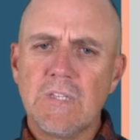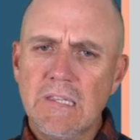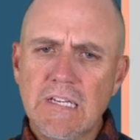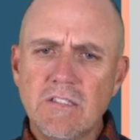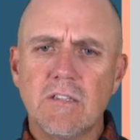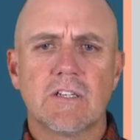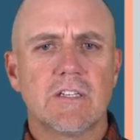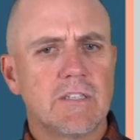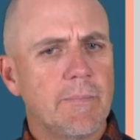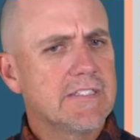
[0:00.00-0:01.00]
Let's look
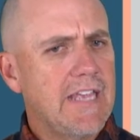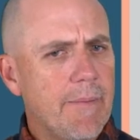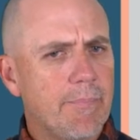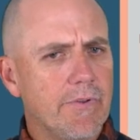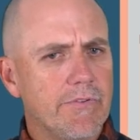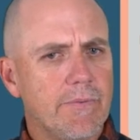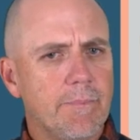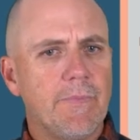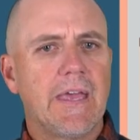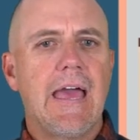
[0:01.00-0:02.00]
at some examples.
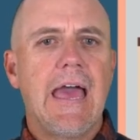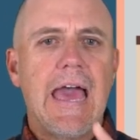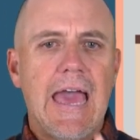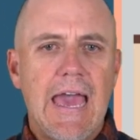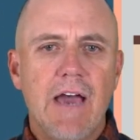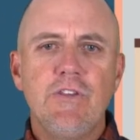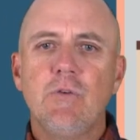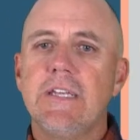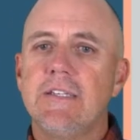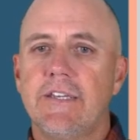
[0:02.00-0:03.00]
Have you
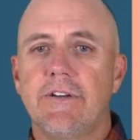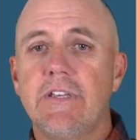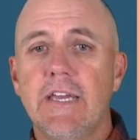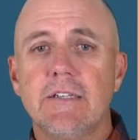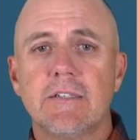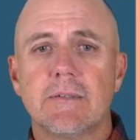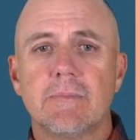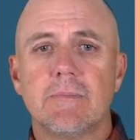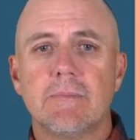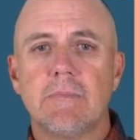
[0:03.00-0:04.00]
eaten dinner yet?
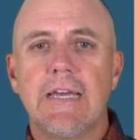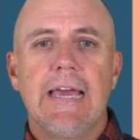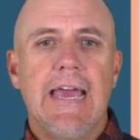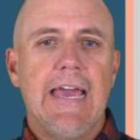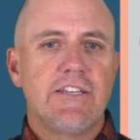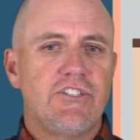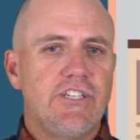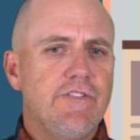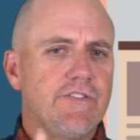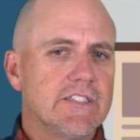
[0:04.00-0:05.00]
Has she
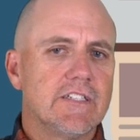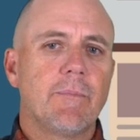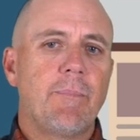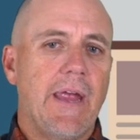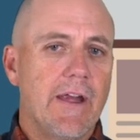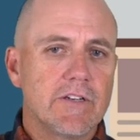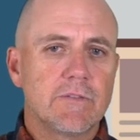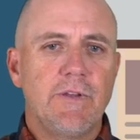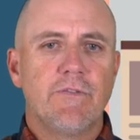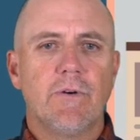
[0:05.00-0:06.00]
visited Paris
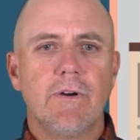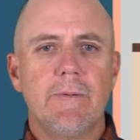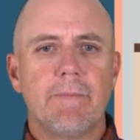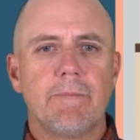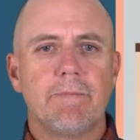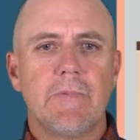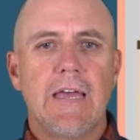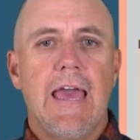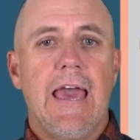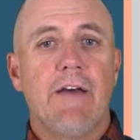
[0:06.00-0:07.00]
before?
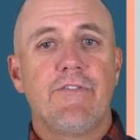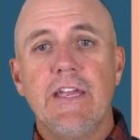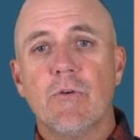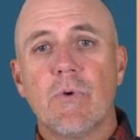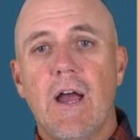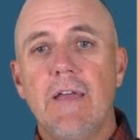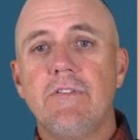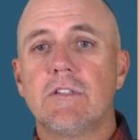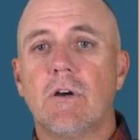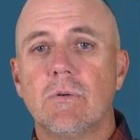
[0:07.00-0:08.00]
Have they arrived
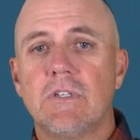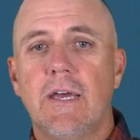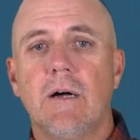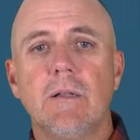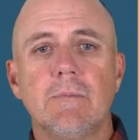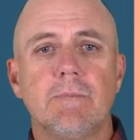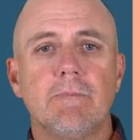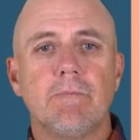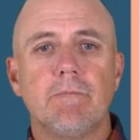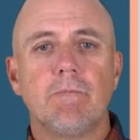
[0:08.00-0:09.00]
at the hotel?
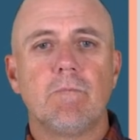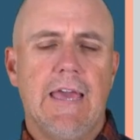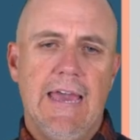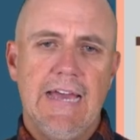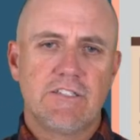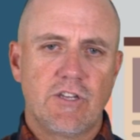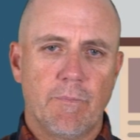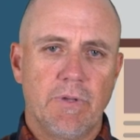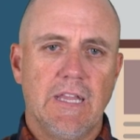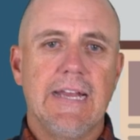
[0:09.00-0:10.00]
Has their
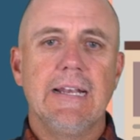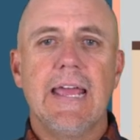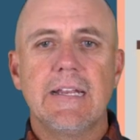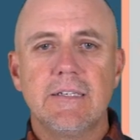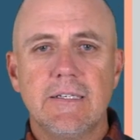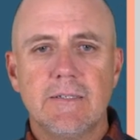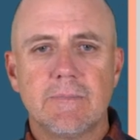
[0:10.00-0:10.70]
plane landed?